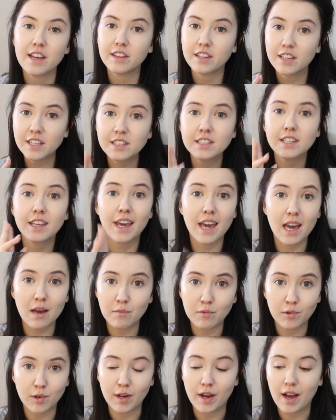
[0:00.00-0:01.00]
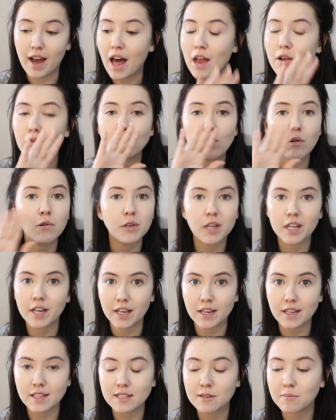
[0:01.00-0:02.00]
This camera, I don't know what it
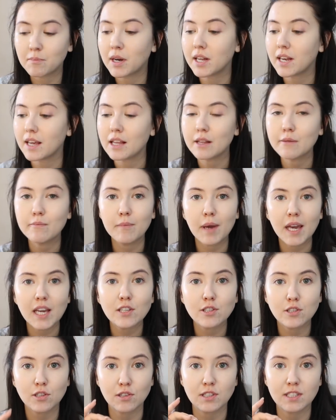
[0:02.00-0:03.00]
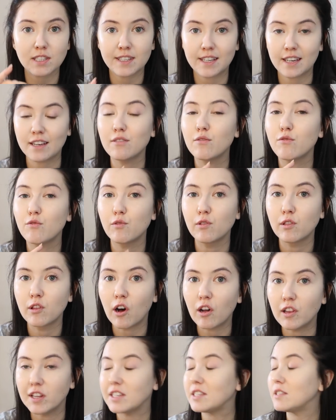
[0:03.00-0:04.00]
is, but it makes your skin
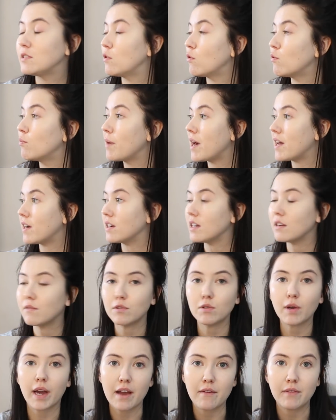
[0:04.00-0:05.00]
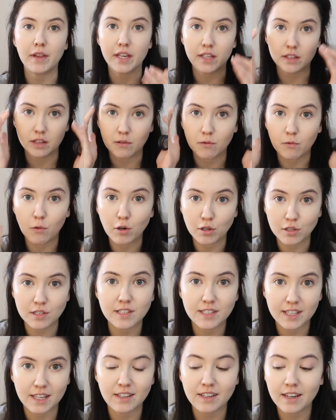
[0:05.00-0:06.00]
flawless. No matter if you have like the
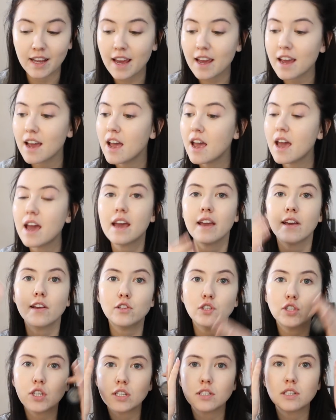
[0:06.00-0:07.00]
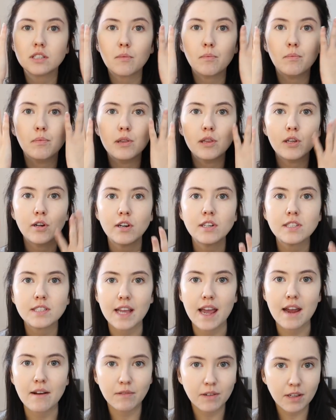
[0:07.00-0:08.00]
worst skin day, it just
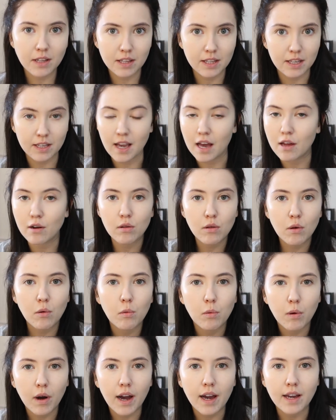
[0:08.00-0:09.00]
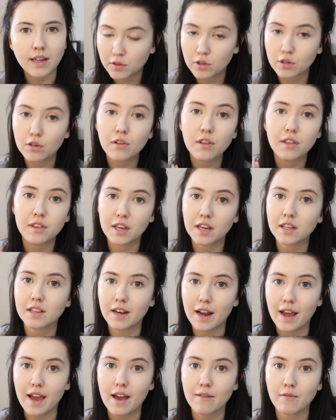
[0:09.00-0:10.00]
blurs everything. I don't know why. Don't think
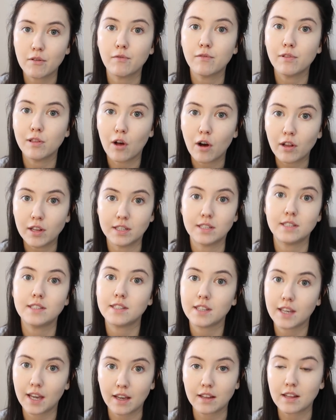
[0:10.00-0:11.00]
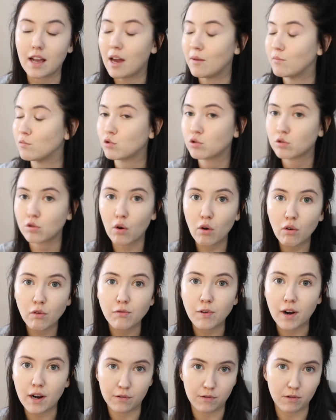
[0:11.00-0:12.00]
that I have a flawless skin. I'm so
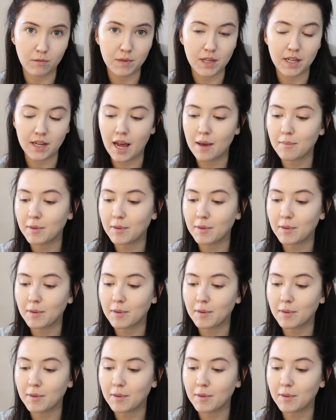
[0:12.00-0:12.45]
far from that.